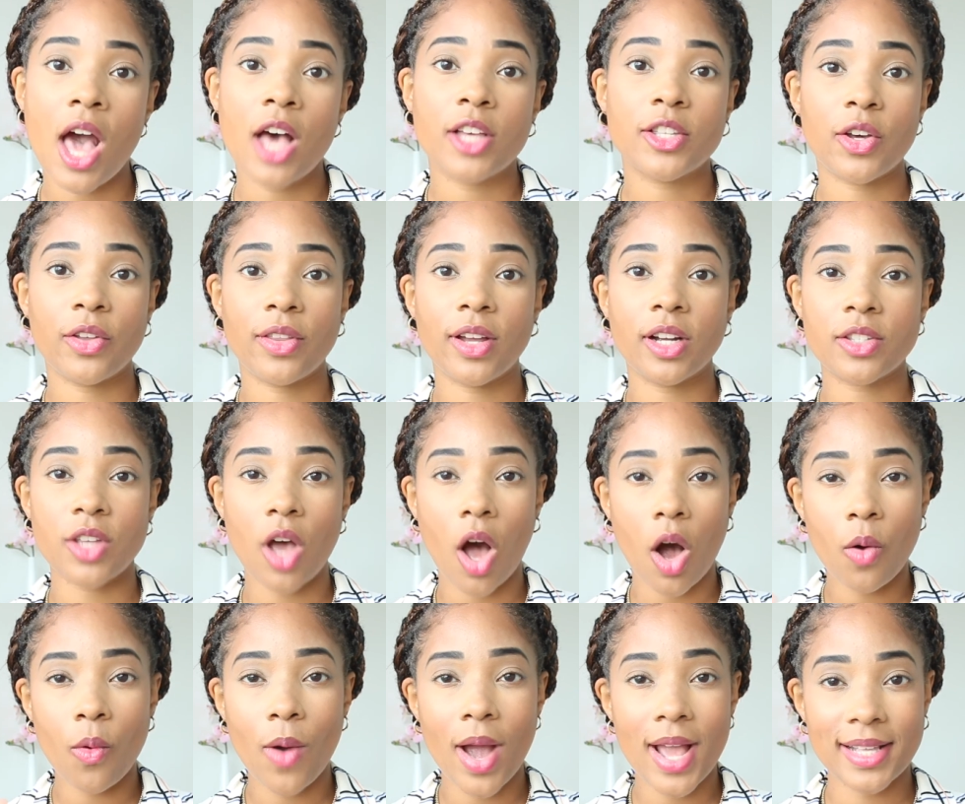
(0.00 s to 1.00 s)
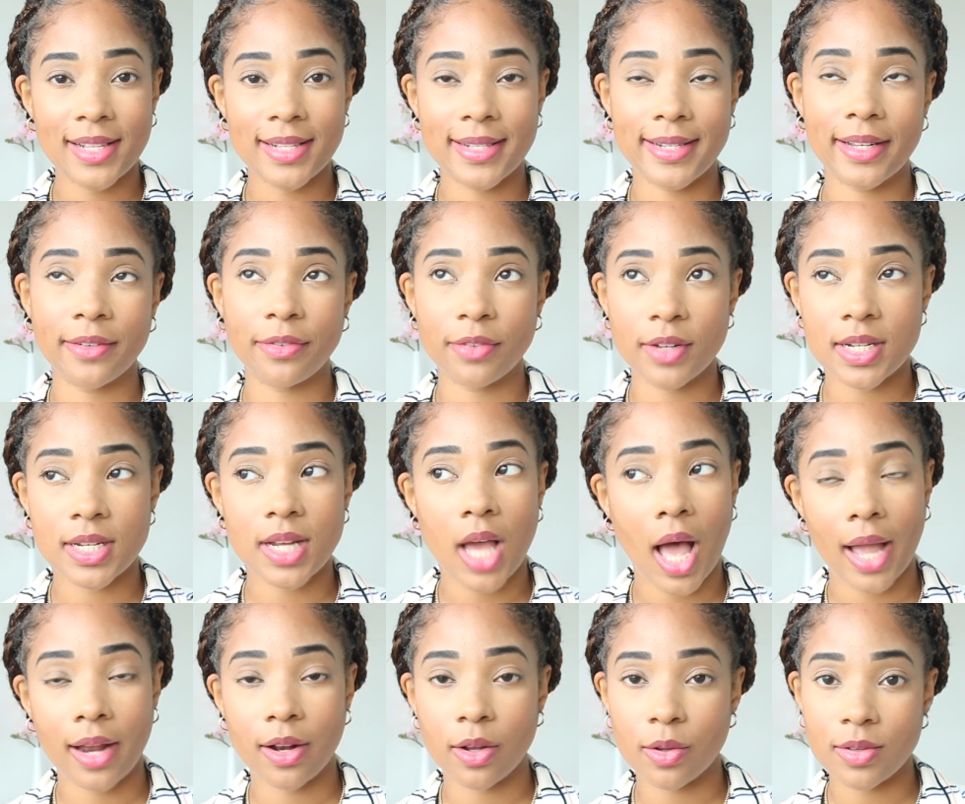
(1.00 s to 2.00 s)
So there's always different
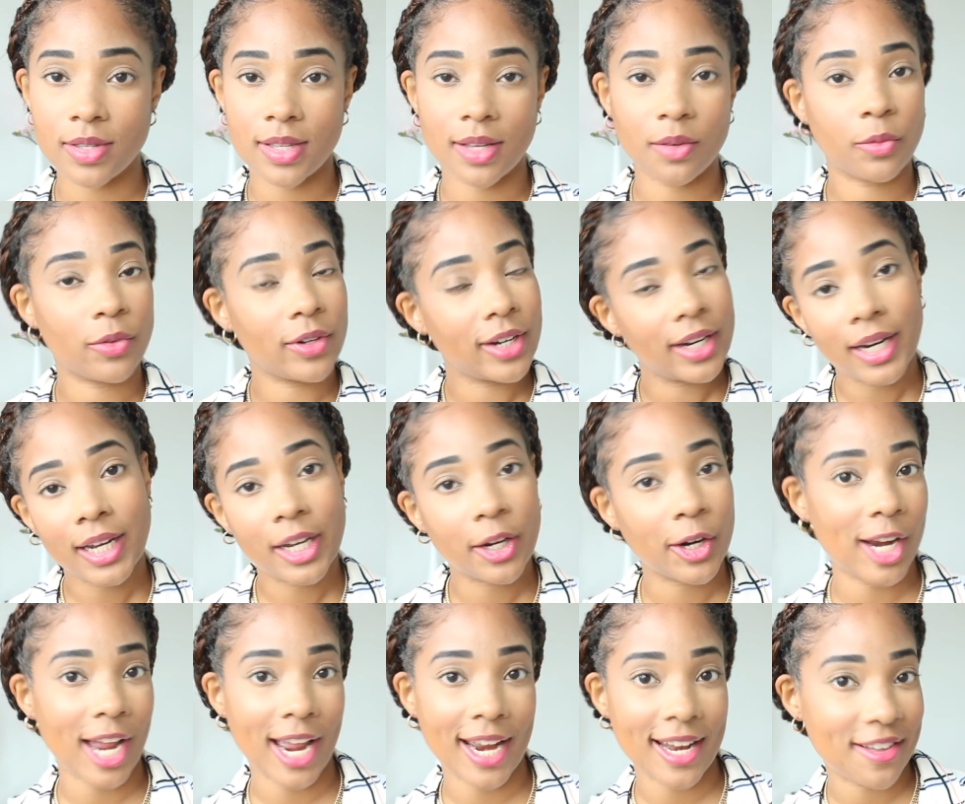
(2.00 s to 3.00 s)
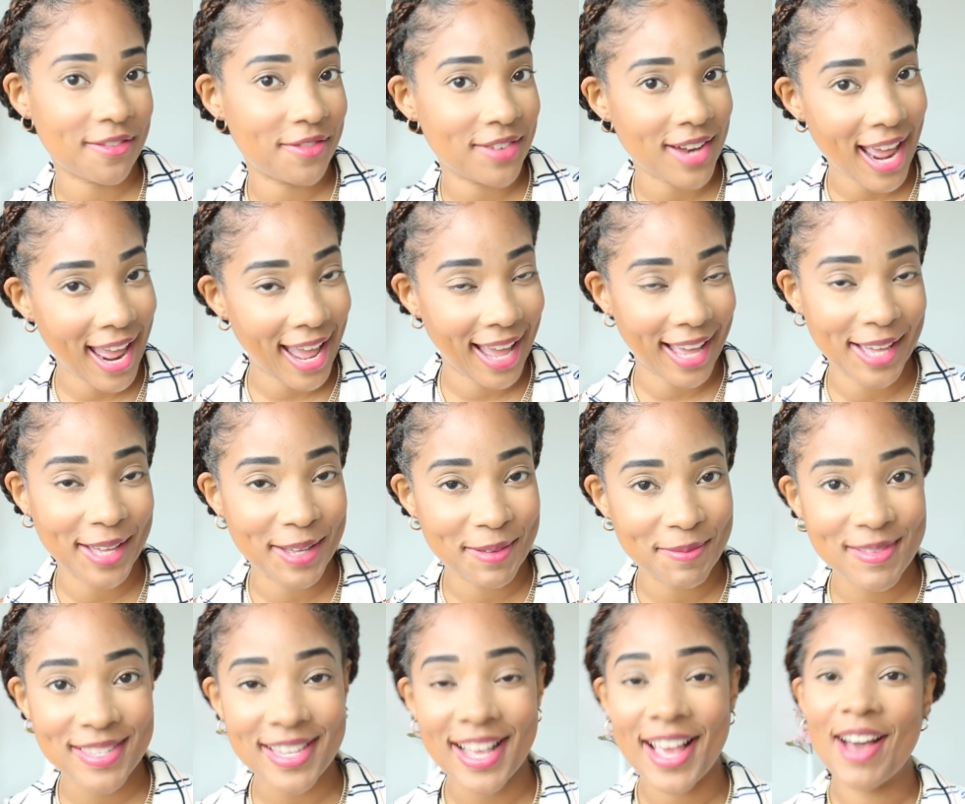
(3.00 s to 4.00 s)
titles and very creative
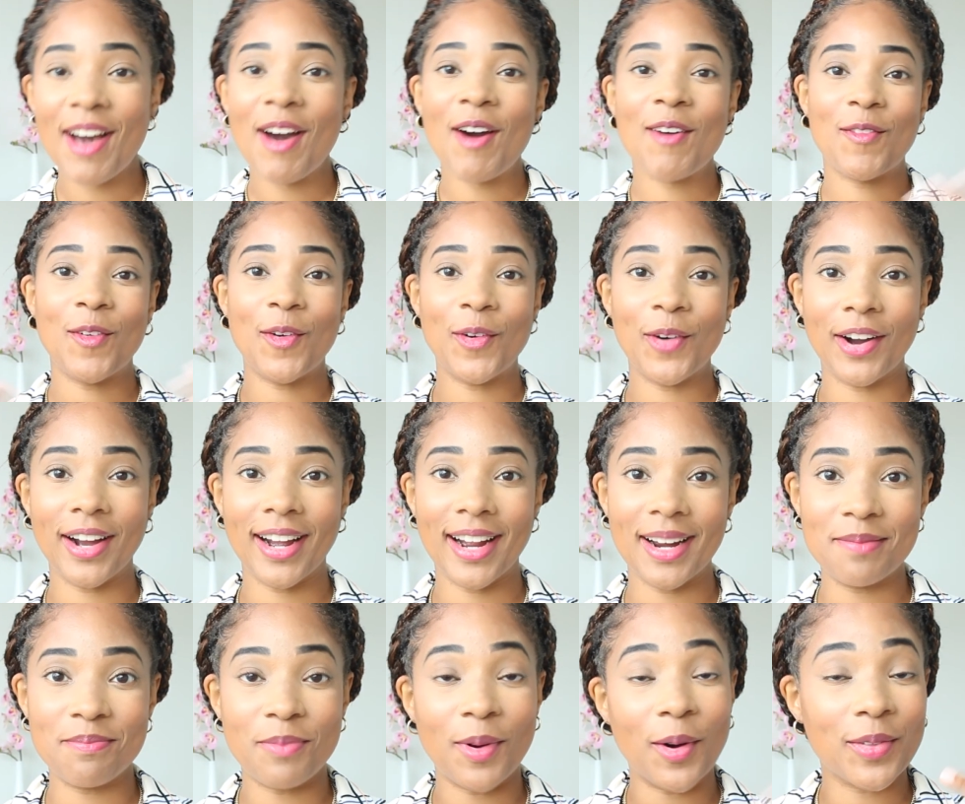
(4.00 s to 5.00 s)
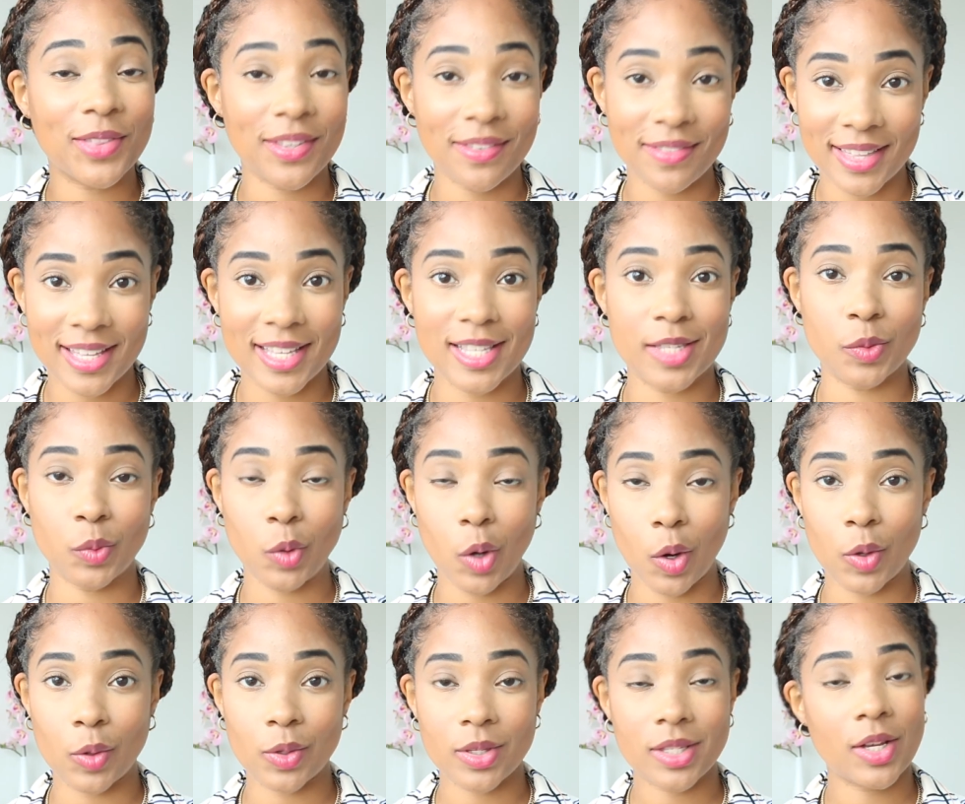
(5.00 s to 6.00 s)
names for both of these
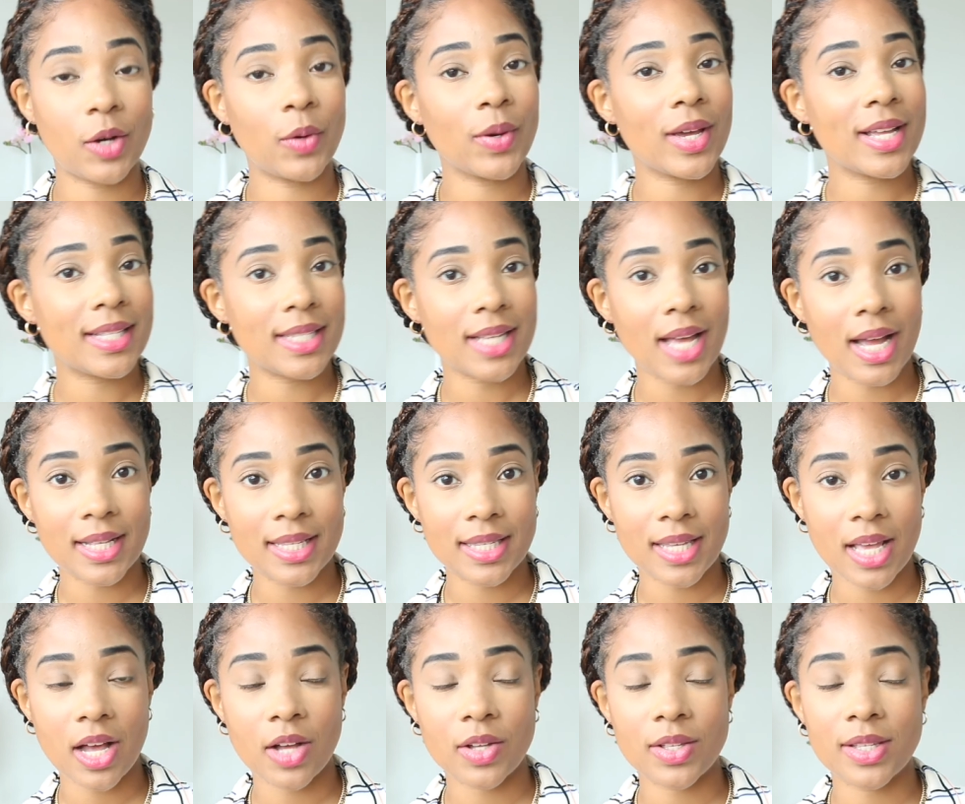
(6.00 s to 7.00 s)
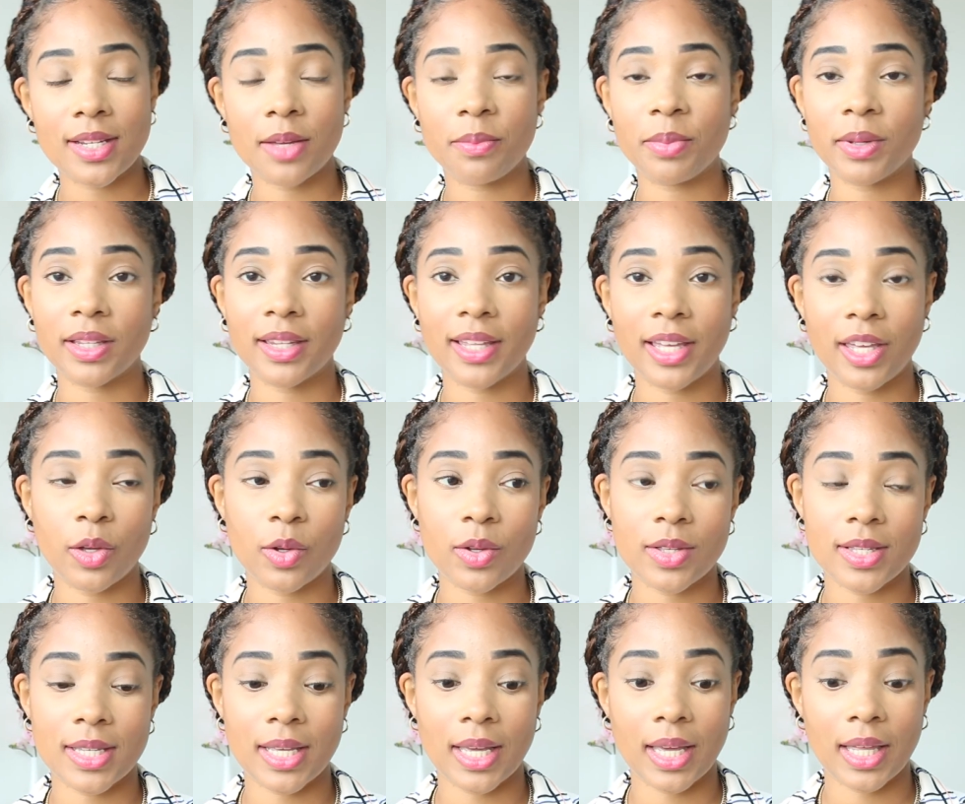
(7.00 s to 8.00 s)
roles. So inside sales, typically you'll
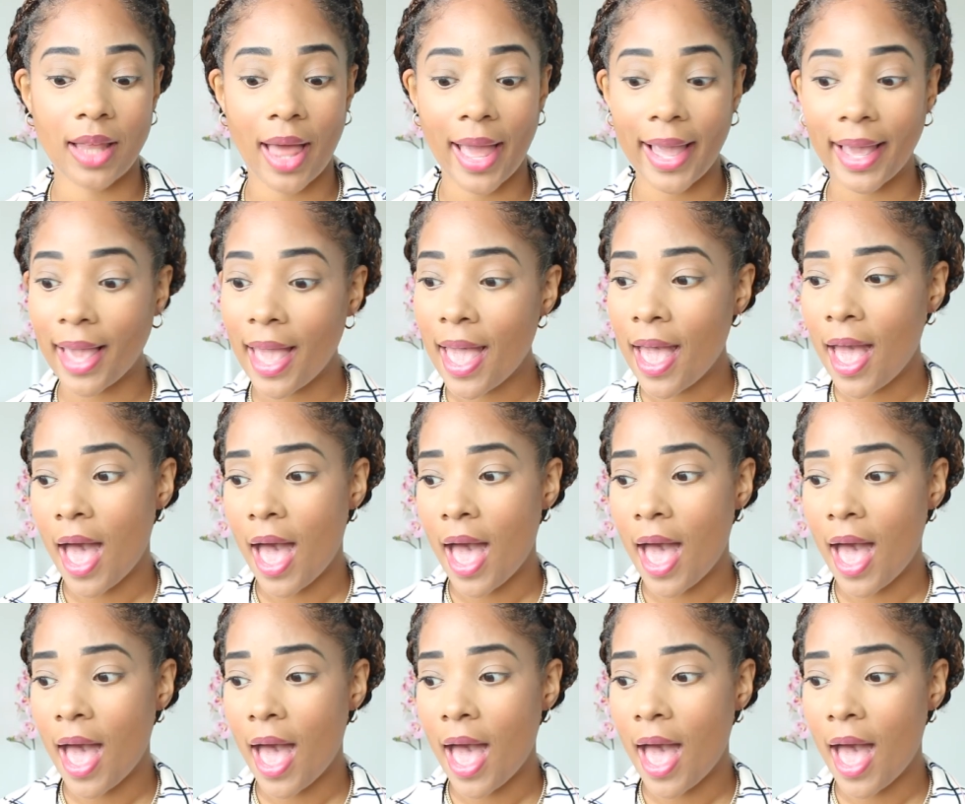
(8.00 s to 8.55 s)
see like